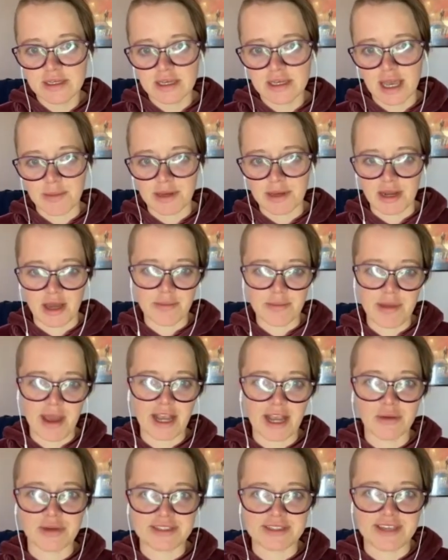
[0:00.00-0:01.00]
um, and
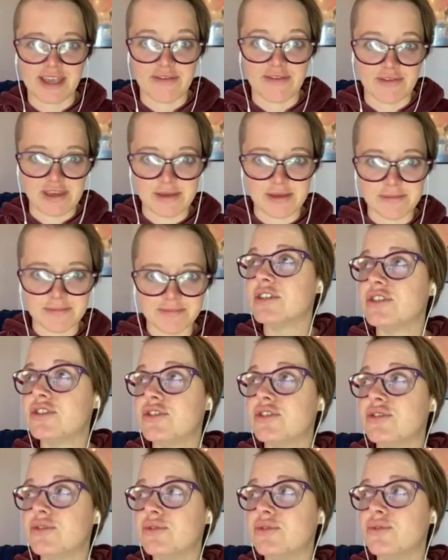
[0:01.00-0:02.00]
unpack what's heavy
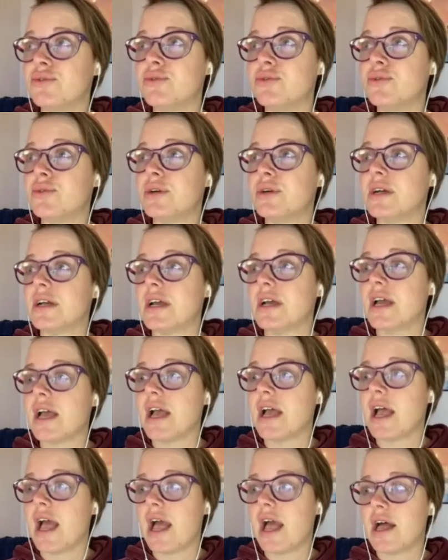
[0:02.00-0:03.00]
to
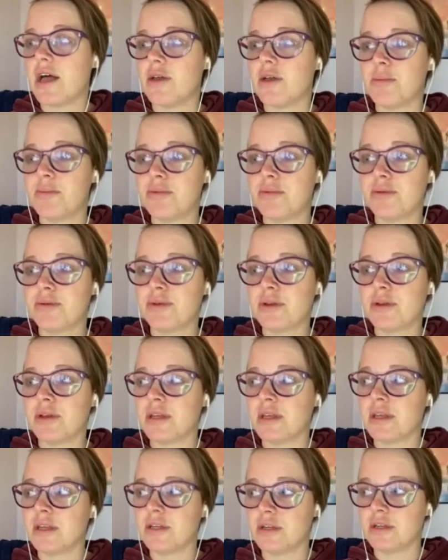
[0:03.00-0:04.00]
help
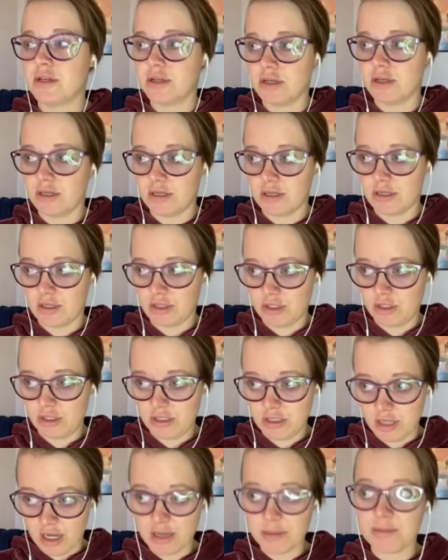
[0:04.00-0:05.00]

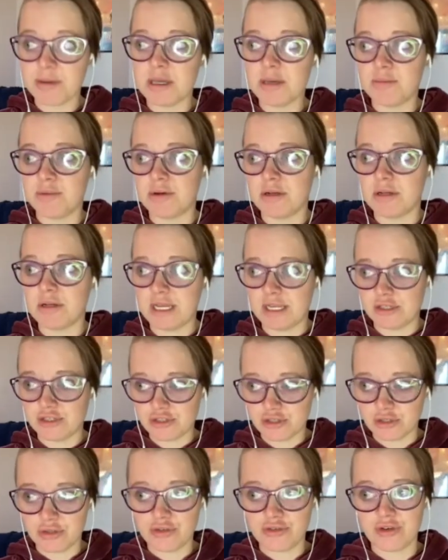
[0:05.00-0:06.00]
young people and
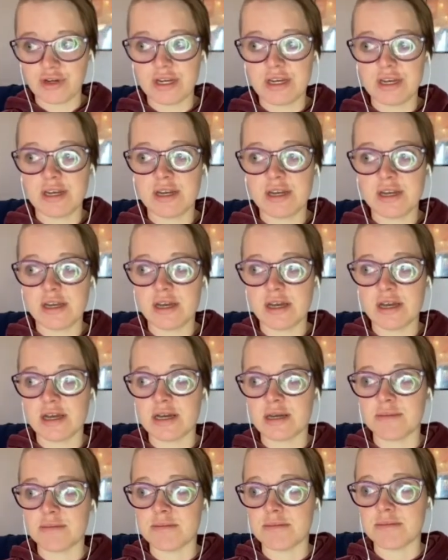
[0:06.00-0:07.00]
children
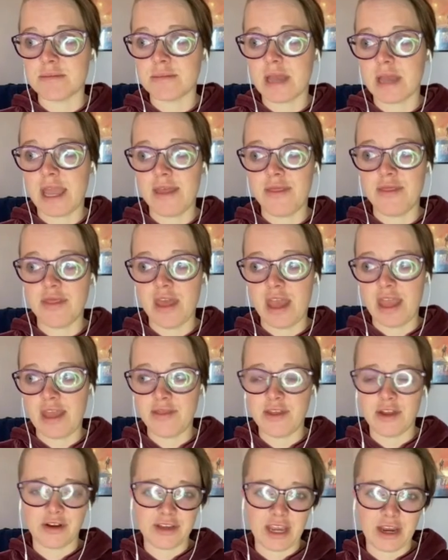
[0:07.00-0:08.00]
um, and
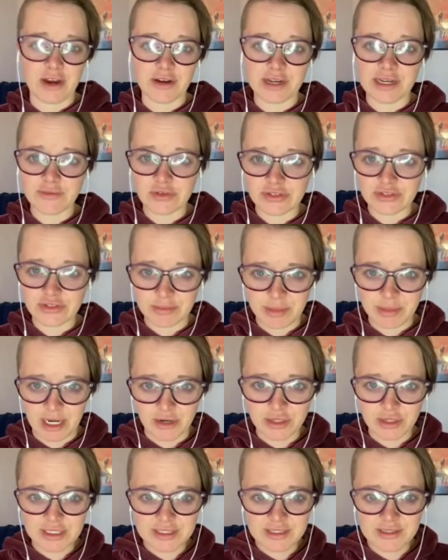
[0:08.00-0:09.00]
and their caregivers and
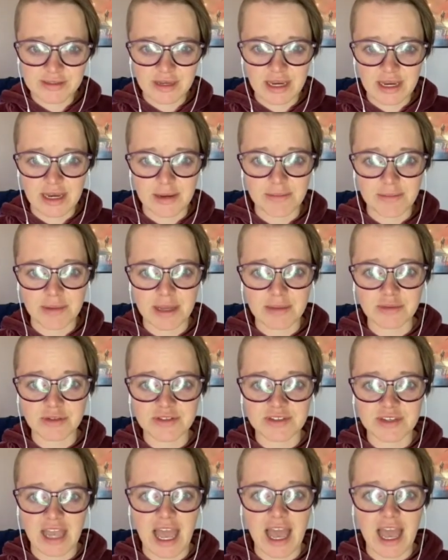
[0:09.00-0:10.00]
parents and be able
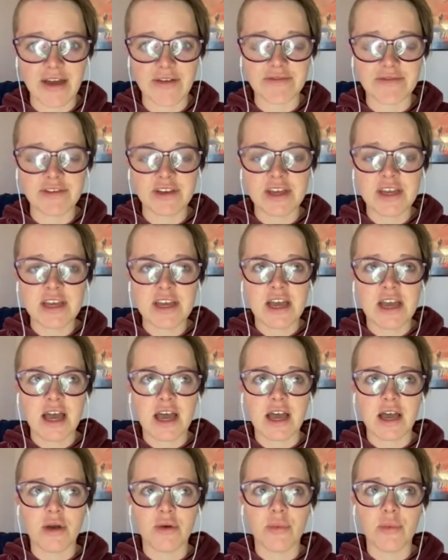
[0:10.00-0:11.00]
to have
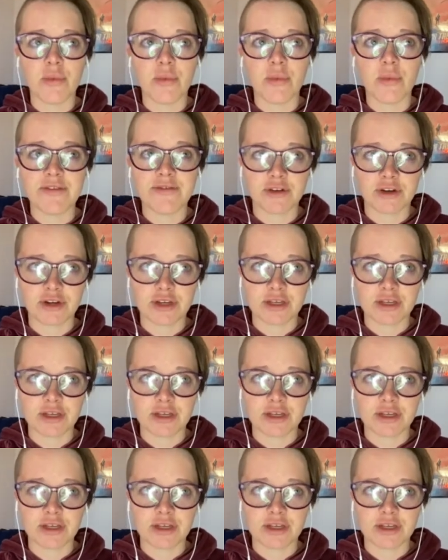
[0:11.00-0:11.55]
a way for